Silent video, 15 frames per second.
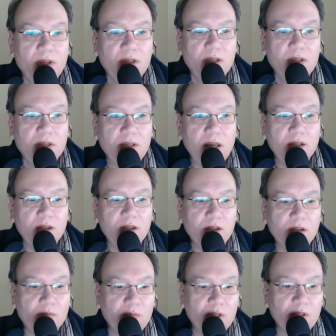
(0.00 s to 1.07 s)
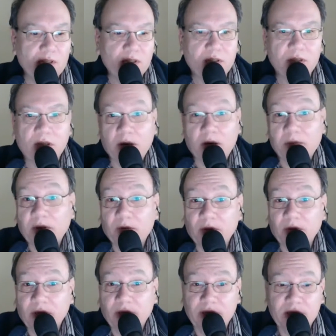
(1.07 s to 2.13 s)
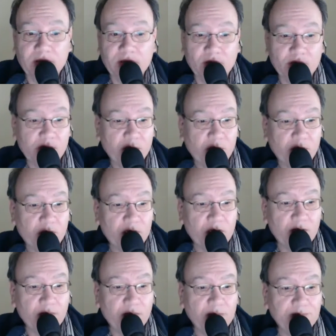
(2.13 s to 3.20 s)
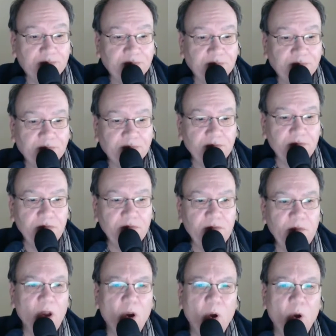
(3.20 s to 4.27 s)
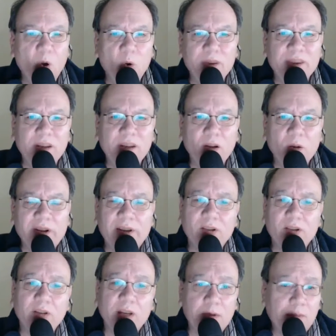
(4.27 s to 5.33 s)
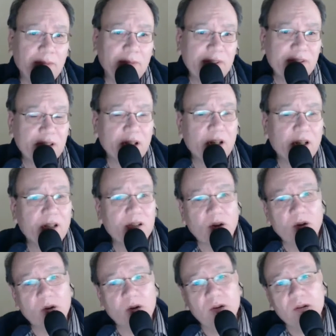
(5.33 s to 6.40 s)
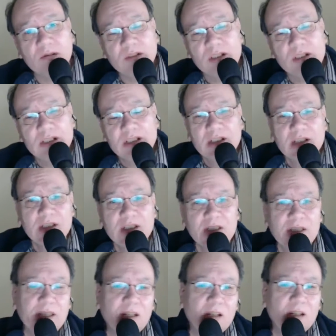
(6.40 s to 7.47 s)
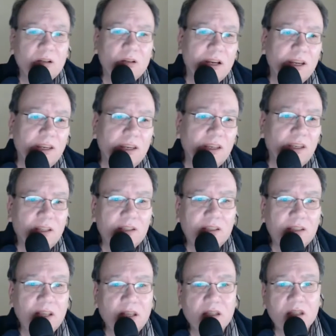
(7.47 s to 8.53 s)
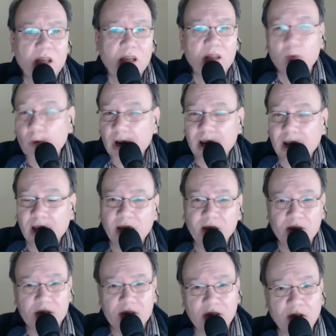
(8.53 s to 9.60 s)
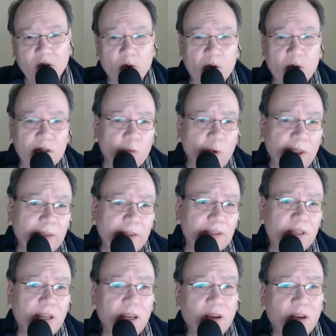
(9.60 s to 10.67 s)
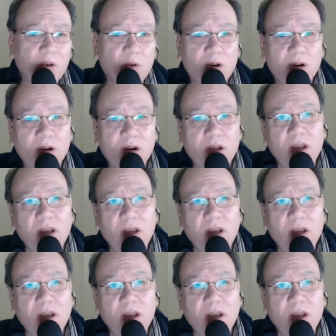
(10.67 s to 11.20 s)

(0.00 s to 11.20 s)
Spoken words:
saying to your business that I'm not really that serious about you. Oh, I don't have my business cards. Oh, it's ringing outside, or it's Wednesday, or